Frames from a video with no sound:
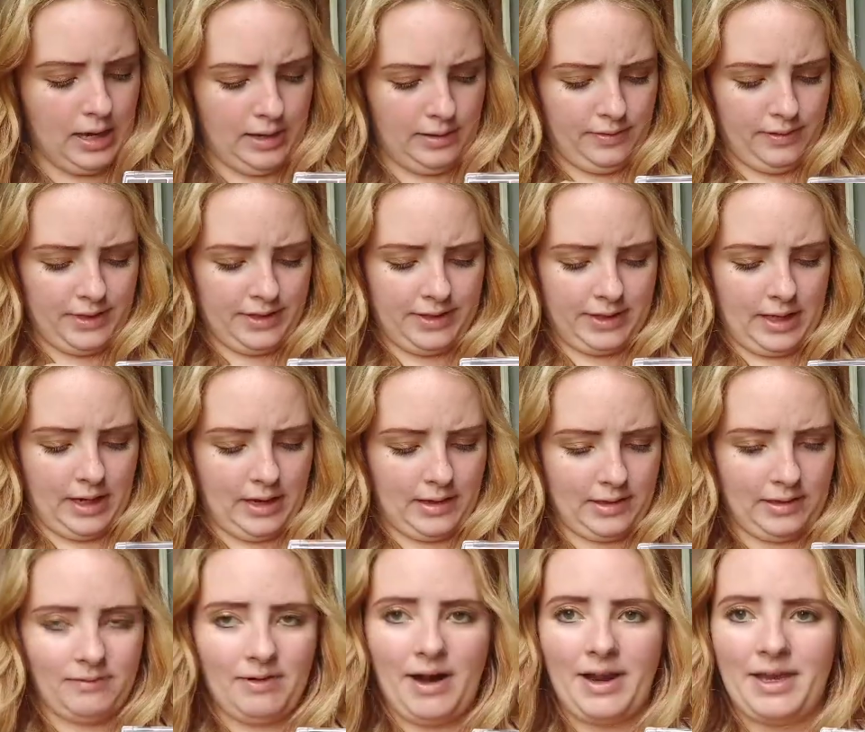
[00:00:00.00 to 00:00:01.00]
And this
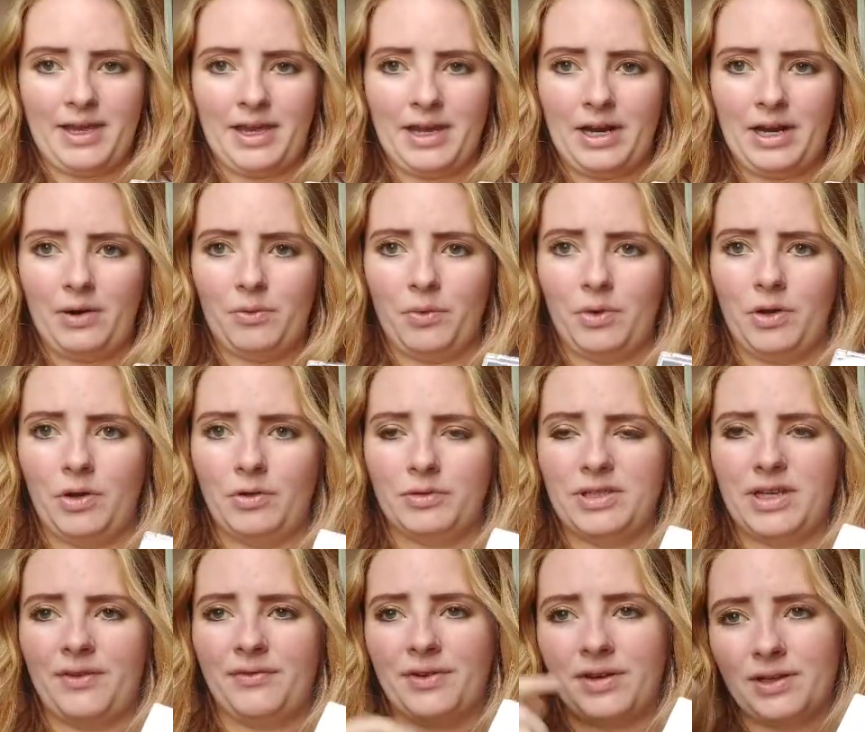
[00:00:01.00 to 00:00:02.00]
color right here will
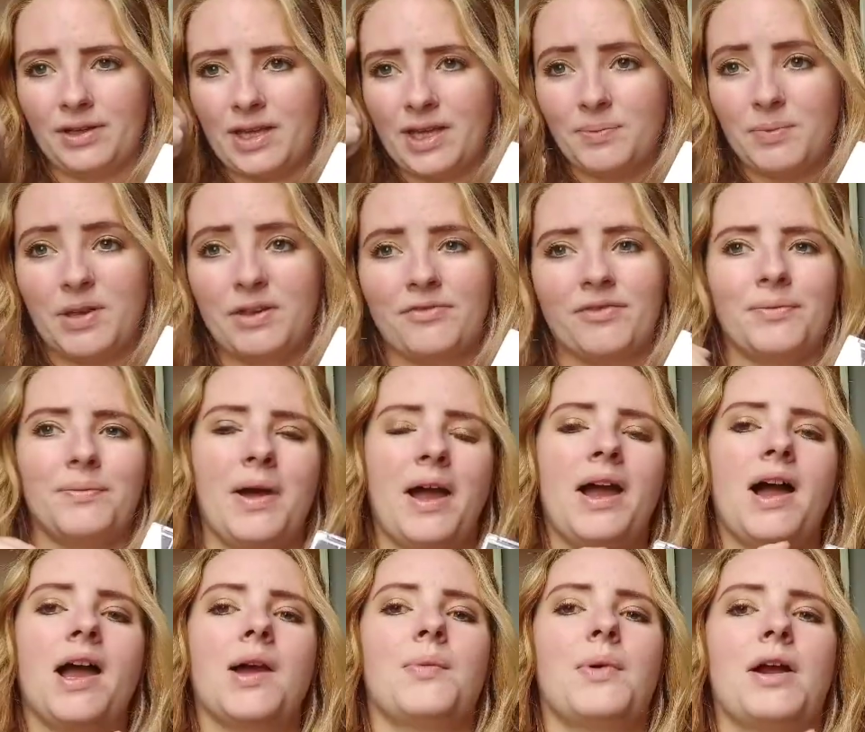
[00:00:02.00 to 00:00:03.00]
definitely be for
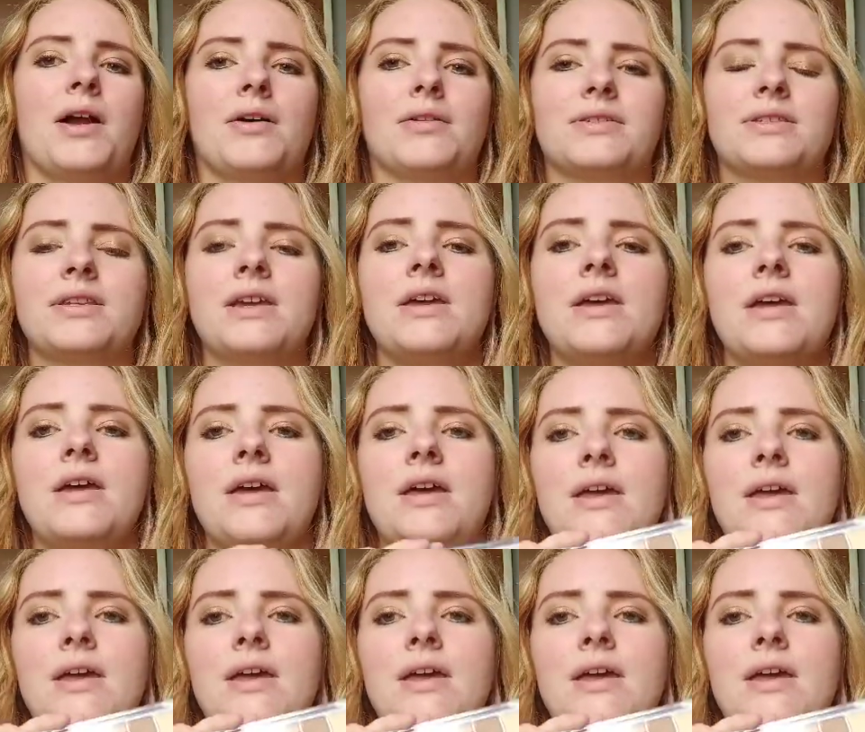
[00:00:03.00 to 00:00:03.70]
my eyebrows.